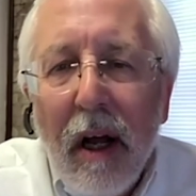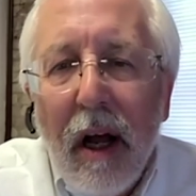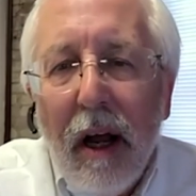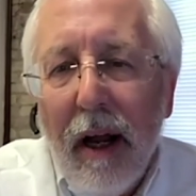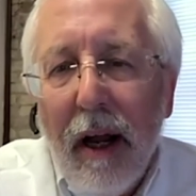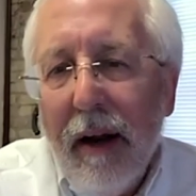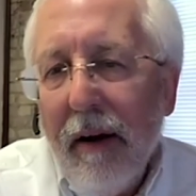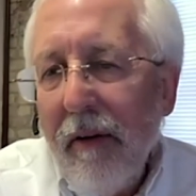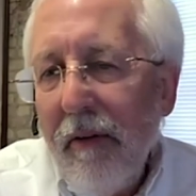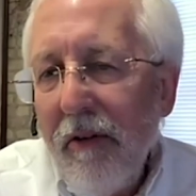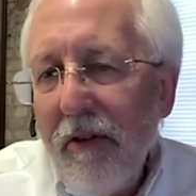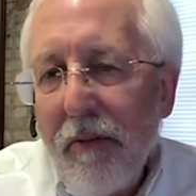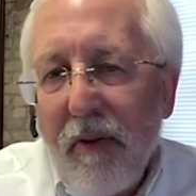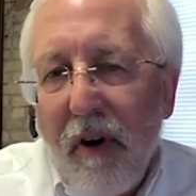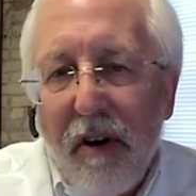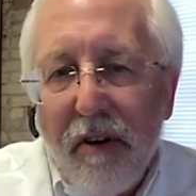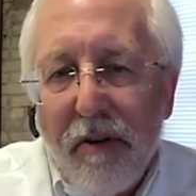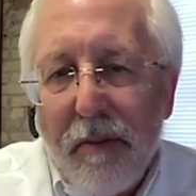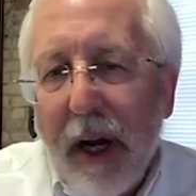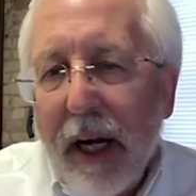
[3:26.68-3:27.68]
And as
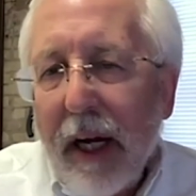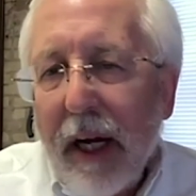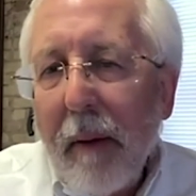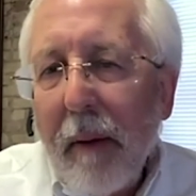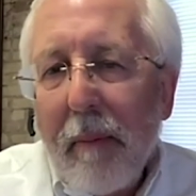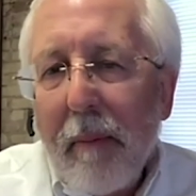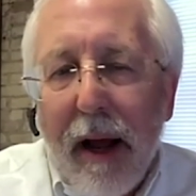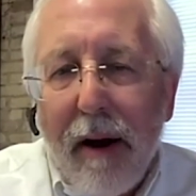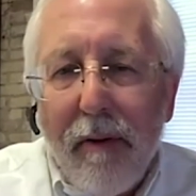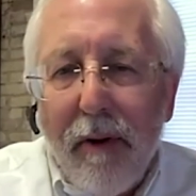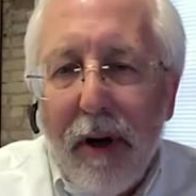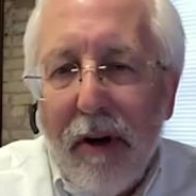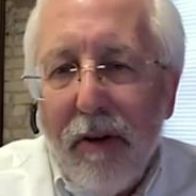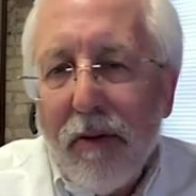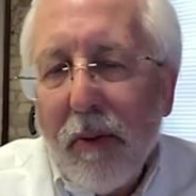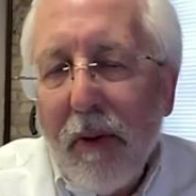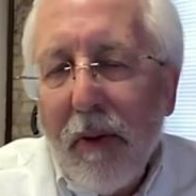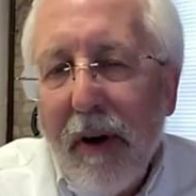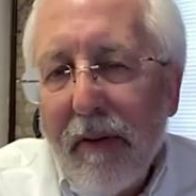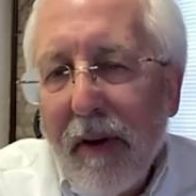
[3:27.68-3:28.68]
far as making batteries,
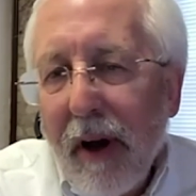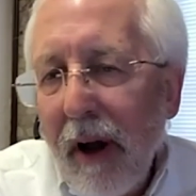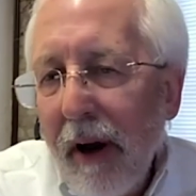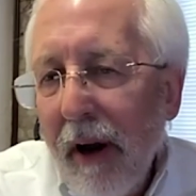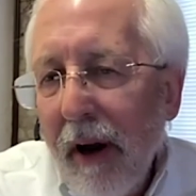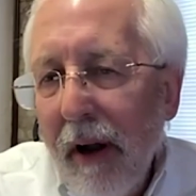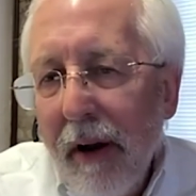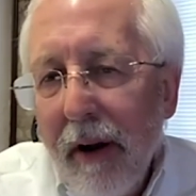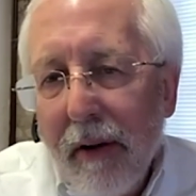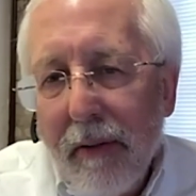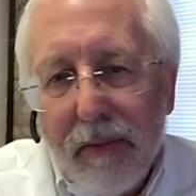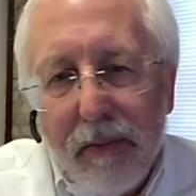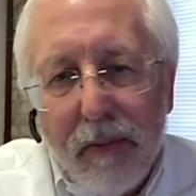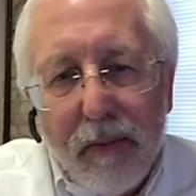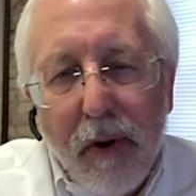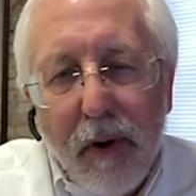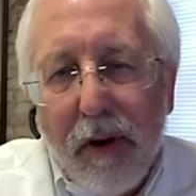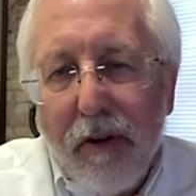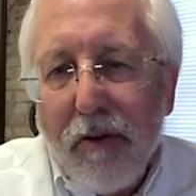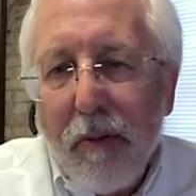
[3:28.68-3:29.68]
we've got a
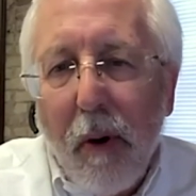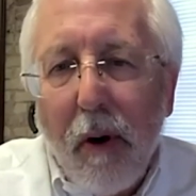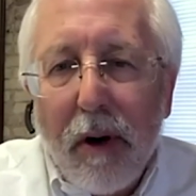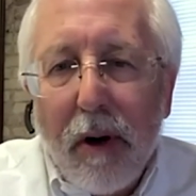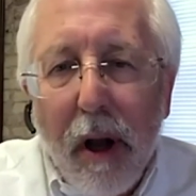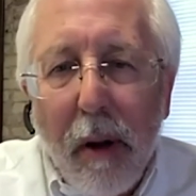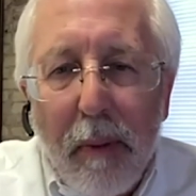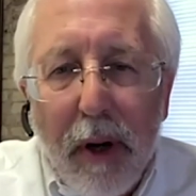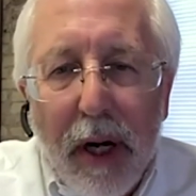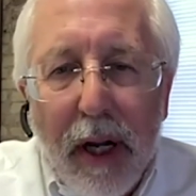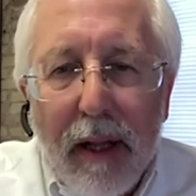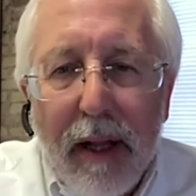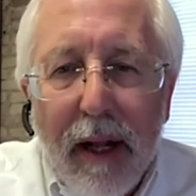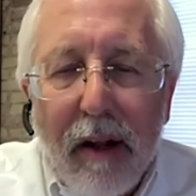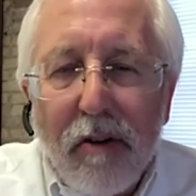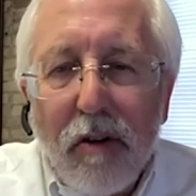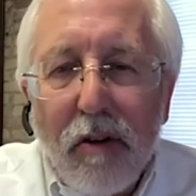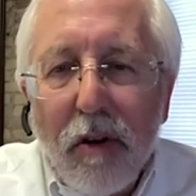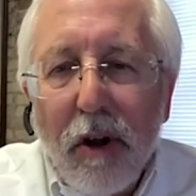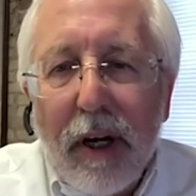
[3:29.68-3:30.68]
one small company
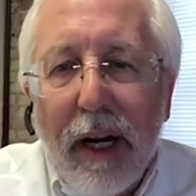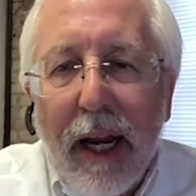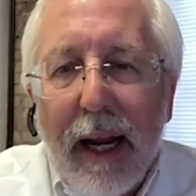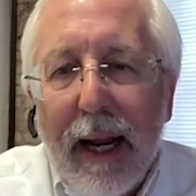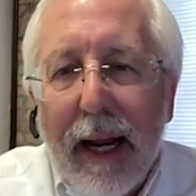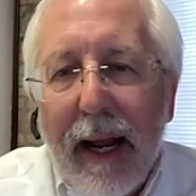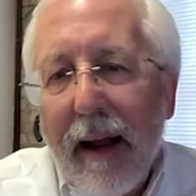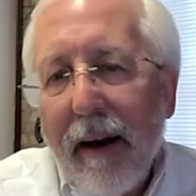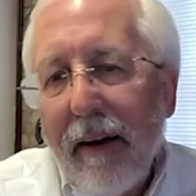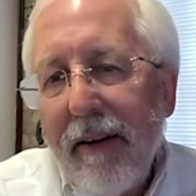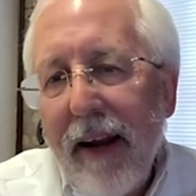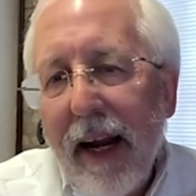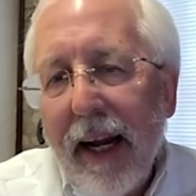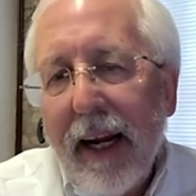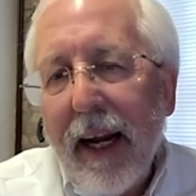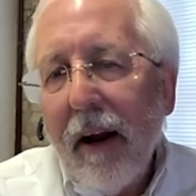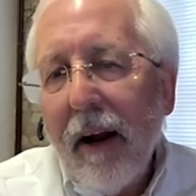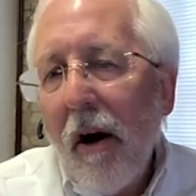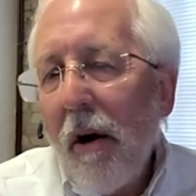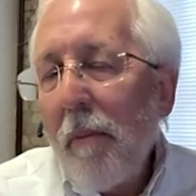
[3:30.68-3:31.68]
that's looking at
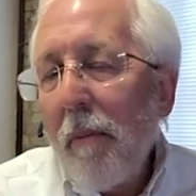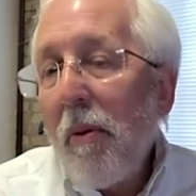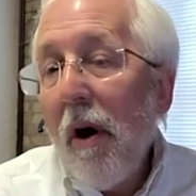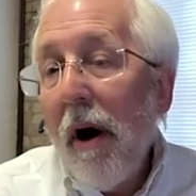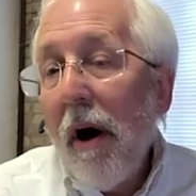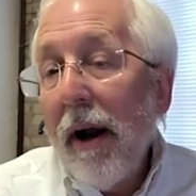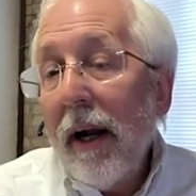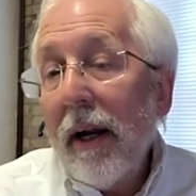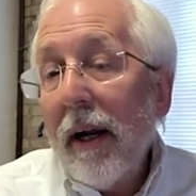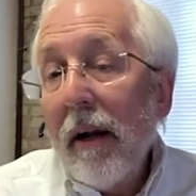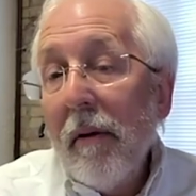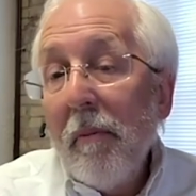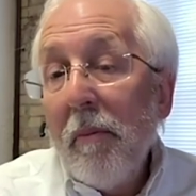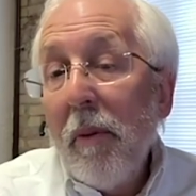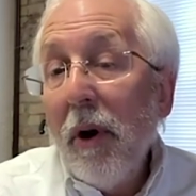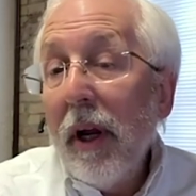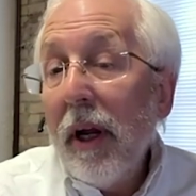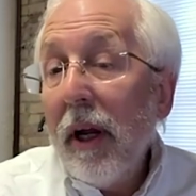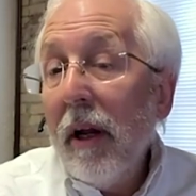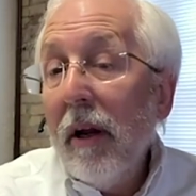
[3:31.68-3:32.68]
taking our product and
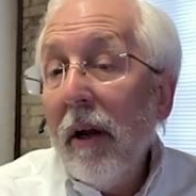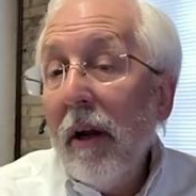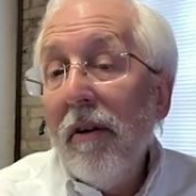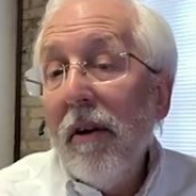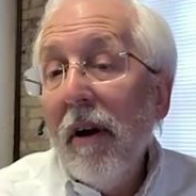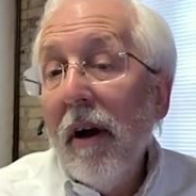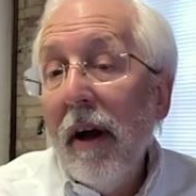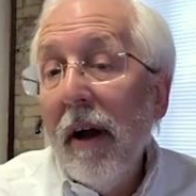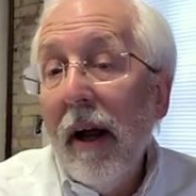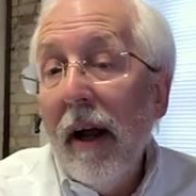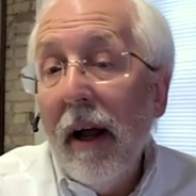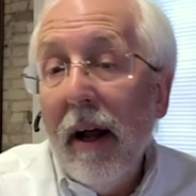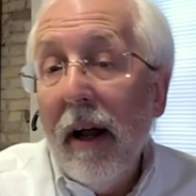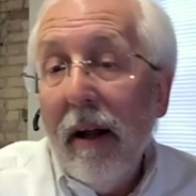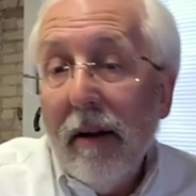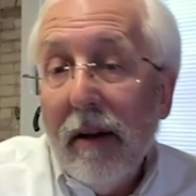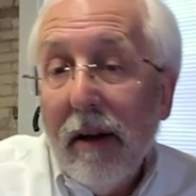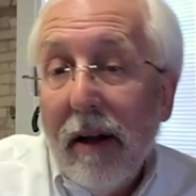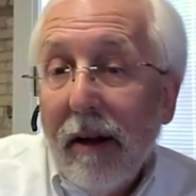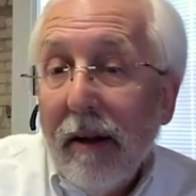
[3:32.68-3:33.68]
putting it into
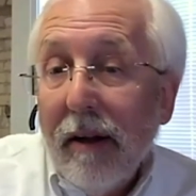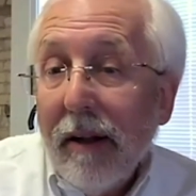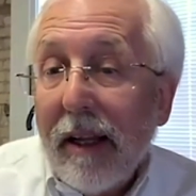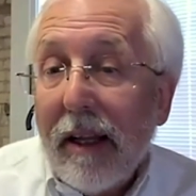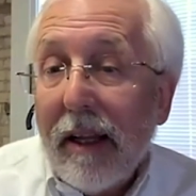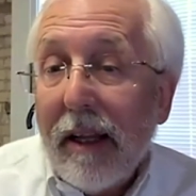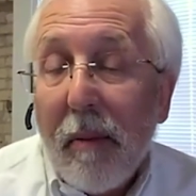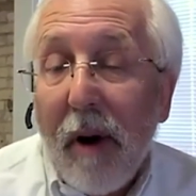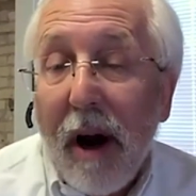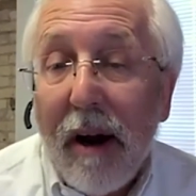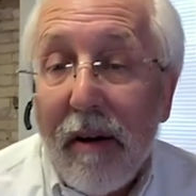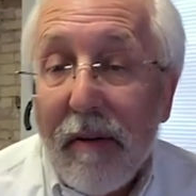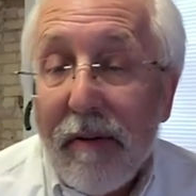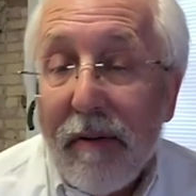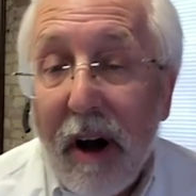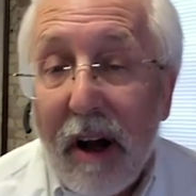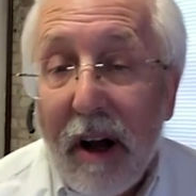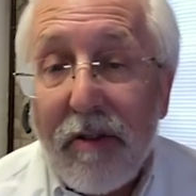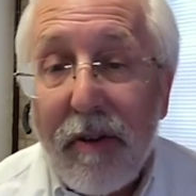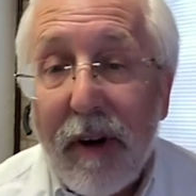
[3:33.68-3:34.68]
uh, lithium iron
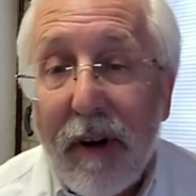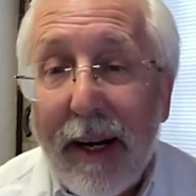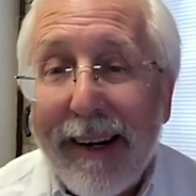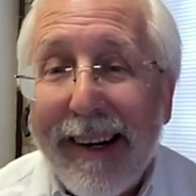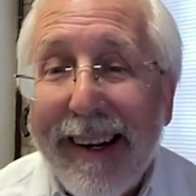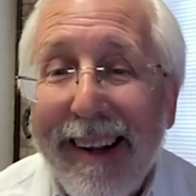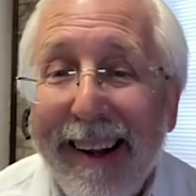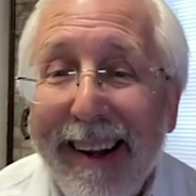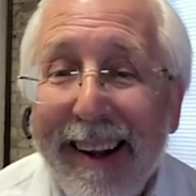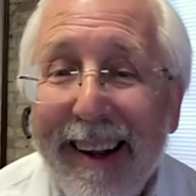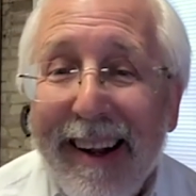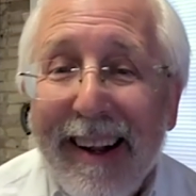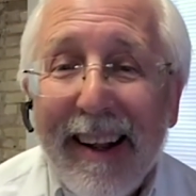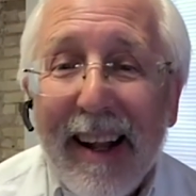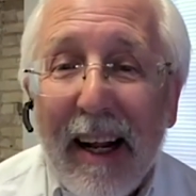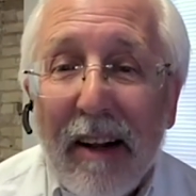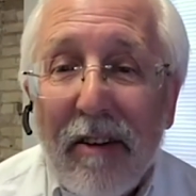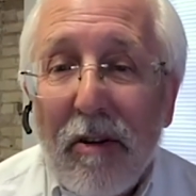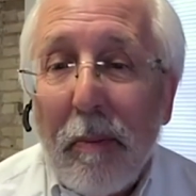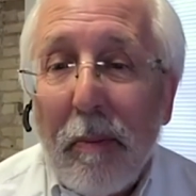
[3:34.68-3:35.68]
phosphate.
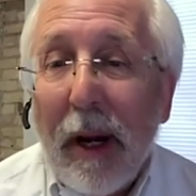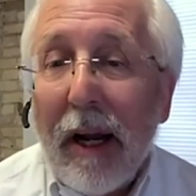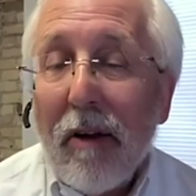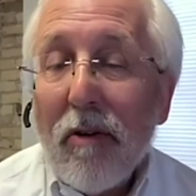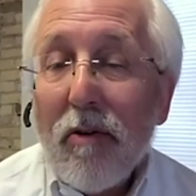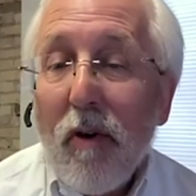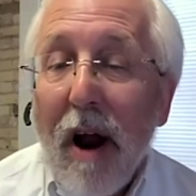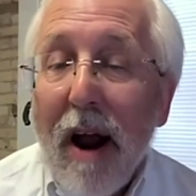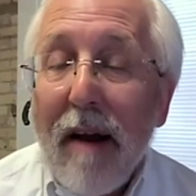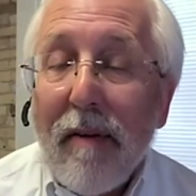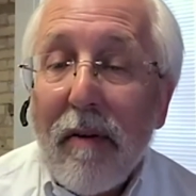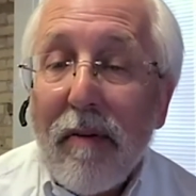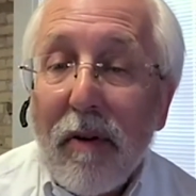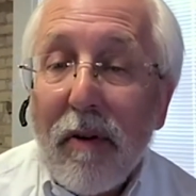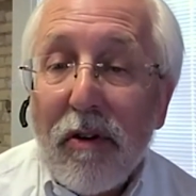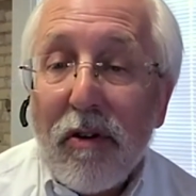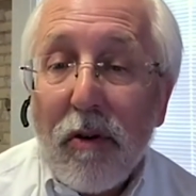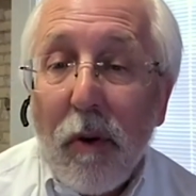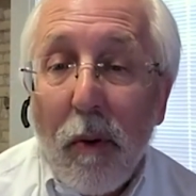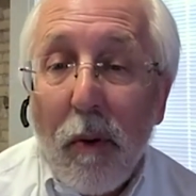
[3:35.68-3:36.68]
That's a main driver
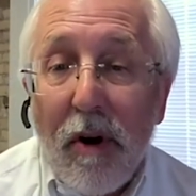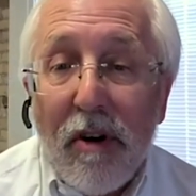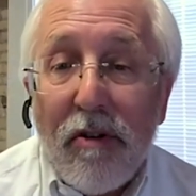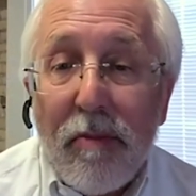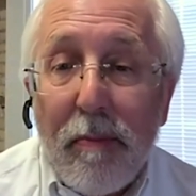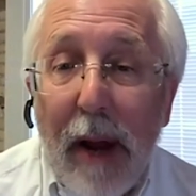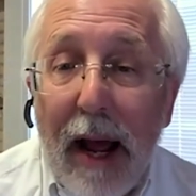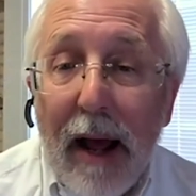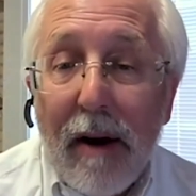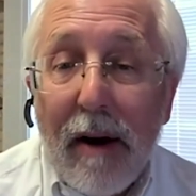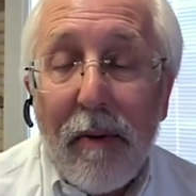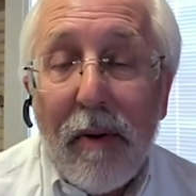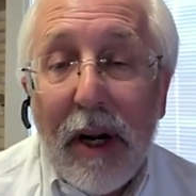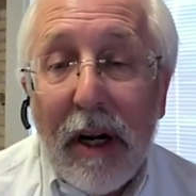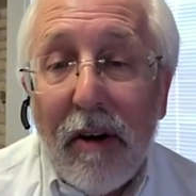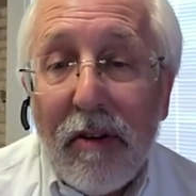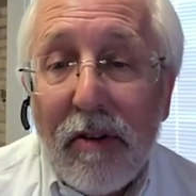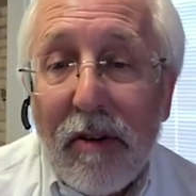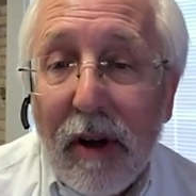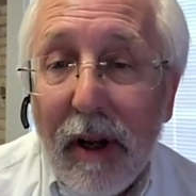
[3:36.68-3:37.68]
for storage
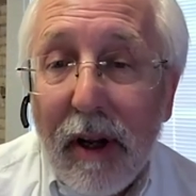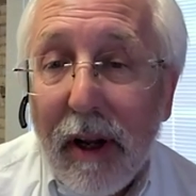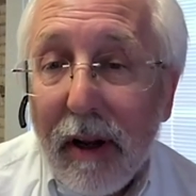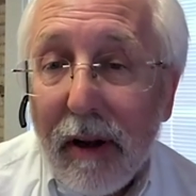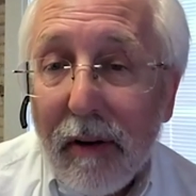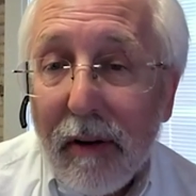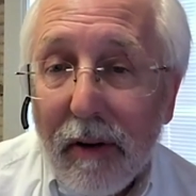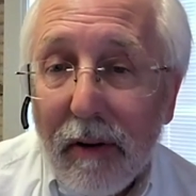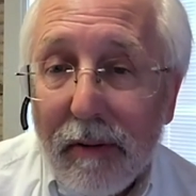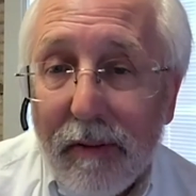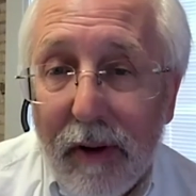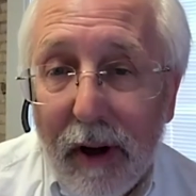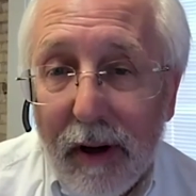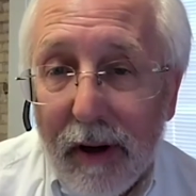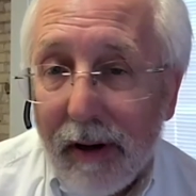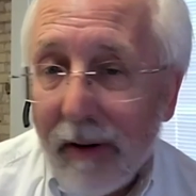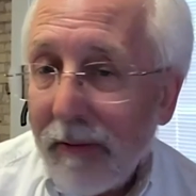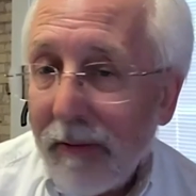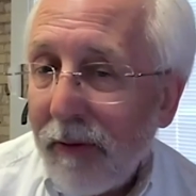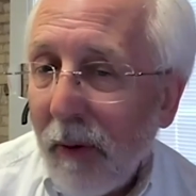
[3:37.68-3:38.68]
batteries, and
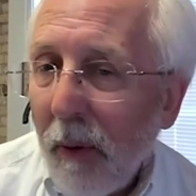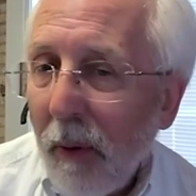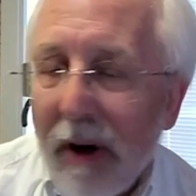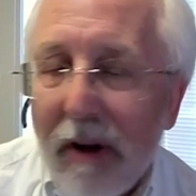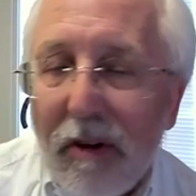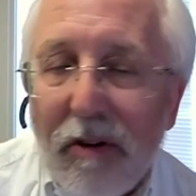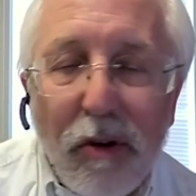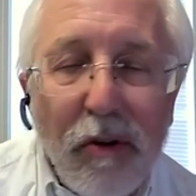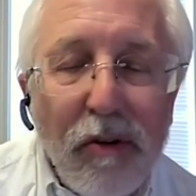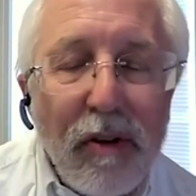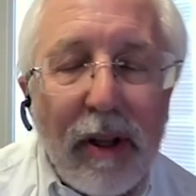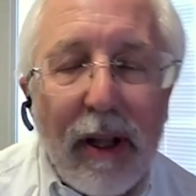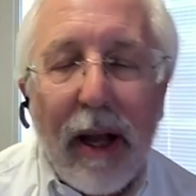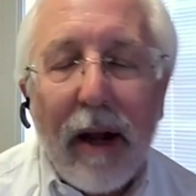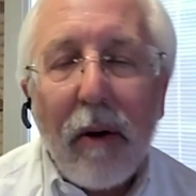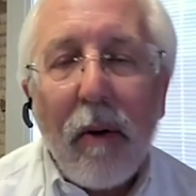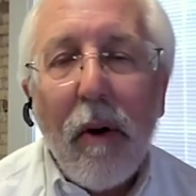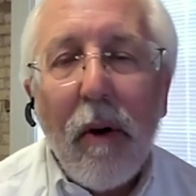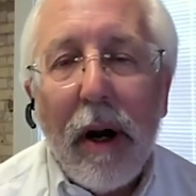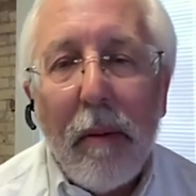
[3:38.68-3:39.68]
uh, Ford is using
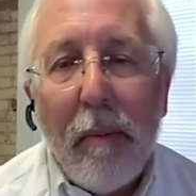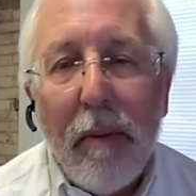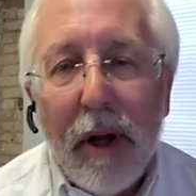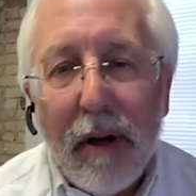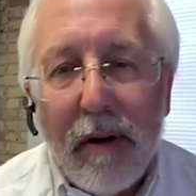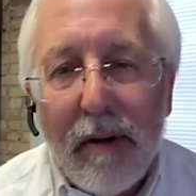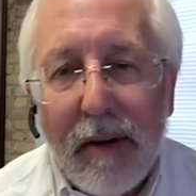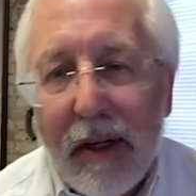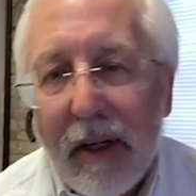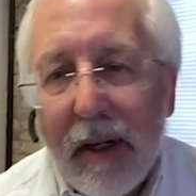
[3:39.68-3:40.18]
that quite a bit.